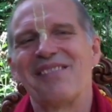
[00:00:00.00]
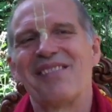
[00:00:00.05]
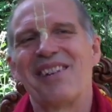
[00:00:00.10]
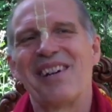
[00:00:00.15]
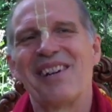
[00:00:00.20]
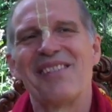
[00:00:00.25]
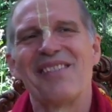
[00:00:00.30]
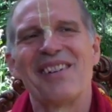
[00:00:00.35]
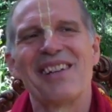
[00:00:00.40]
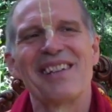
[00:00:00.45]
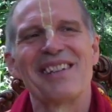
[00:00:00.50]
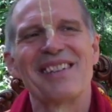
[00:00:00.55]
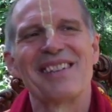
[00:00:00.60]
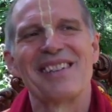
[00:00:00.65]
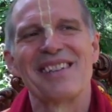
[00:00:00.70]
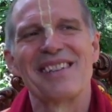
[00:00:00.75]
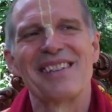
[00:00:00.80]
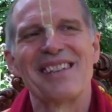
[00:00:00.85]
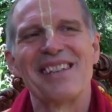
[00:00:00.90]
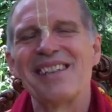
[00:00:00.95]

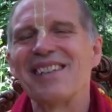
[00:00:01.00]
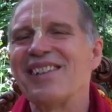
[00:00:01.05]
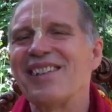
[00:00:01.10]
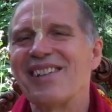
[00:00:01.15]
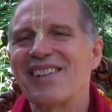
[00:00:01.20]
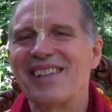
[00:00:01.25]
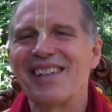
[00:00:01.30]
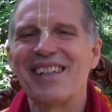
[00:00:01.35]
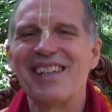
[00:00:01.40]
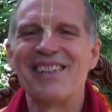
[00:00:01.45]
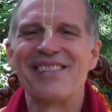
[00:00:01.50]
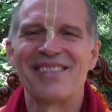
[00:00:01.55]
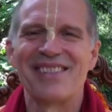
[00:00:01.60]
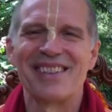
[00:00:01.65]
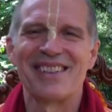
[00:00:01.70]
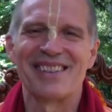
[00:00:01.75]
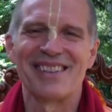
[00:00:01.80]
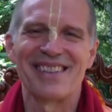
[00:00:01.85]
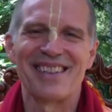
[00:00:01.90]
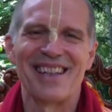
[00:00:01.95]
Prabhupada did not leave
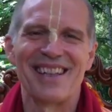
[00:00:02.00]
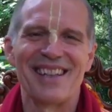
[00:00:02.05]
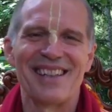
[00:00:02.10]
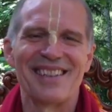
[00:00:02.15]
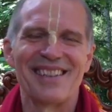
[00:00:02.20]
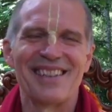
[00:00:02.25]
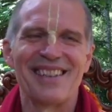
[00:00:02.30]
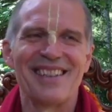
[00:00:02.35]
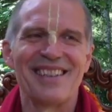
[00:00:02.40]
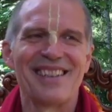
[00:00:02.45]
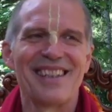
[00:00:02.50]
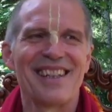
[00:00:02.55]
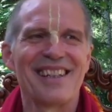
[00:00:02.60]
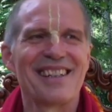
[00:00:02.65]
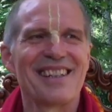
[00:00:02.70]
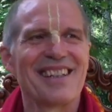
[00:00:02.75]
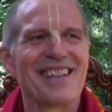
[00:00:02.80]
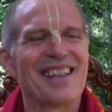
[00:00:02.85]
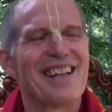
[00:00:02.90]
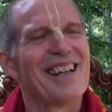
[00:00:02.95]
the stage. He
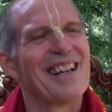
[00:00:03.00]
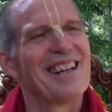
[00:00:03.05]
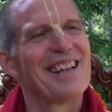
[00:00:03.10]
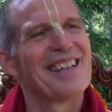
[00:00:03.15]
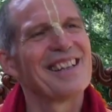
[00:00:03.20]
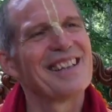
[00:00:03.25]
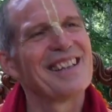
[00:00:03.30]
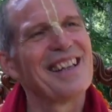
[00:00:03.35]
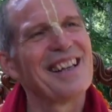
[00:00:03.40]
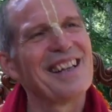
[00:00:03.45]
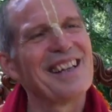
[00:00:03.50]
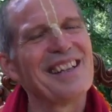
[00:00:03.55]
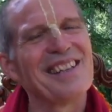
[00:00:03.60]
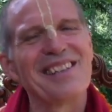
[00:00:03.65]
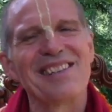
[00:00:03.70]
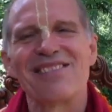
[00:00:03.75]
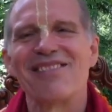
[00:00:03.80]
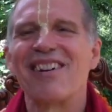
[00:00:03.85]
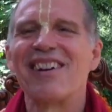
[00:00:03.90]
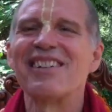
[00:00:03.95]
said, there
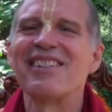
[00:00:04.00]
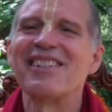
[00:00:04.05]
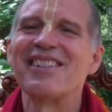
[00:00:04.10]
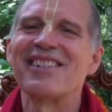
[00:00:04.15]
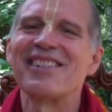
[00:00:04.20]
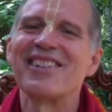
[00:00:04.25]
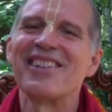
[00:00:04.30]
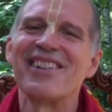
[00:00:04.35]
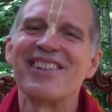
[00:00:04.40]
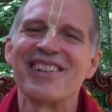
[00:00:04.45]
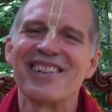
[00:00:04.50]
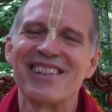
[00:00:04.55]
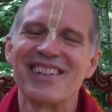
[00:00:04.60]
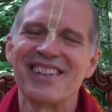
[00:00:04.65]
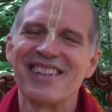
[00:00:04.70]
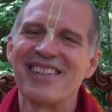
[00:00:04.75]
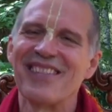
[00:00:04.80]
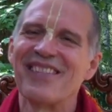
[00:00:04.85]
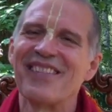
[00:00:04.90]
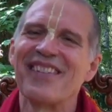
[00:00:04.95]
is one
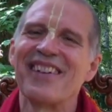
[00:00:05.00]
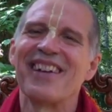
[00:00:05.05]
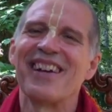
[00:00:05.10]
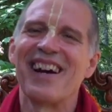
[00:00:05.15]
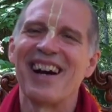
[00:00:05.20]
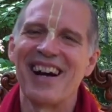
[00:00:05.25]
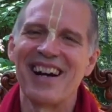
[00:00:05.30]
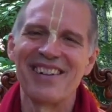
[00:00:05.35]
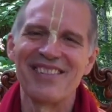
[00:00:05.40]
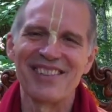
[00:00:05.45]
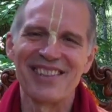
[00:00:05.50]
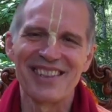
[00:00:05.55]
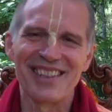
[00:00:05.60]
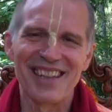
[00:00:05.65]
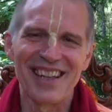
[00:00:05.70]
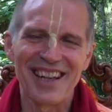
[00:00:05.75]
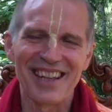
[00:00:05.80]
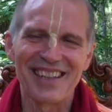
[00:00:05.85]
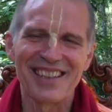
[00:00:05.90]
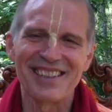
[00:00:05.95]
song I would
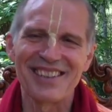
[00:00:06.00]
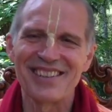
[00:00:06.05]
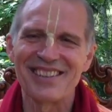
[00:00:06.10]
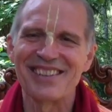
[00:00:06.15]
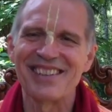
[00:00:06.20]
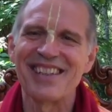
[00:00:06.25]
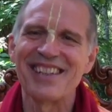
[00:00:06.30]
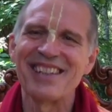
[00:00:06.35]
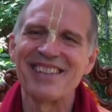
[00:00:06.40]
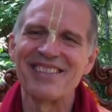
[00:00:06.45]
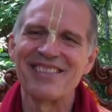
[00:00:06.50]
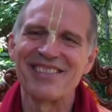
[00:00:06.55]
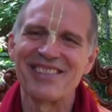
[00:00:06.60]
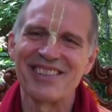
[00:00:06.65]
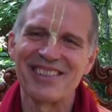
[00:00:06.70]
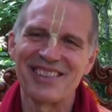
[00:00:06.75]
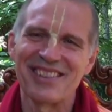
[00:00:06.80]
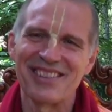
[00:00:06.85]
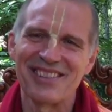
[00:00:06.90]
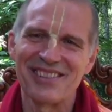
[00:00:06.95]
like to sing
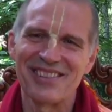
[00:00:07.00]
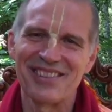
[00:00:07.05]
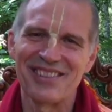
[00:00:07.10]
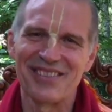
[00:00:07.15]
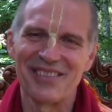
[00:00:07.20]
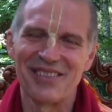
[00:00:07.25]
for you.